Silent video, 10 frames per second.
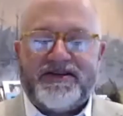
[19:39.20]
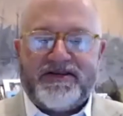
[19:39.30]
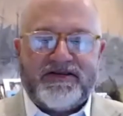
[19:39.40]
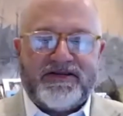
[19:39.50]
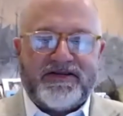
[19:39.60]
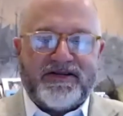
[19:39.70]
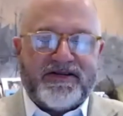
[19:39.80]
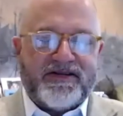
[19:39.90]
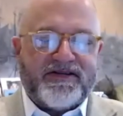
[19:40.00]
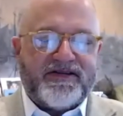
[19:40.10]
our
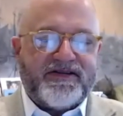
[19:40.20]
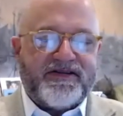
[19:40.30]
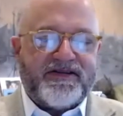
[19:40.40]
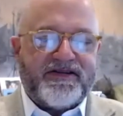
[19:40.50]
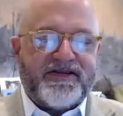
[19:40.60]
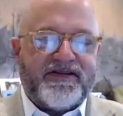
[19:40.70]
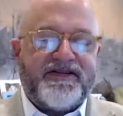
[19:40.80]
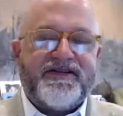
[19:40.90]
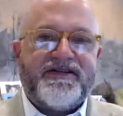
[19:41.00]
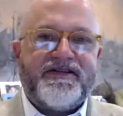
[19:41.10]
purpose is.
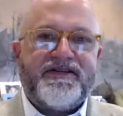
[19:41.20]
It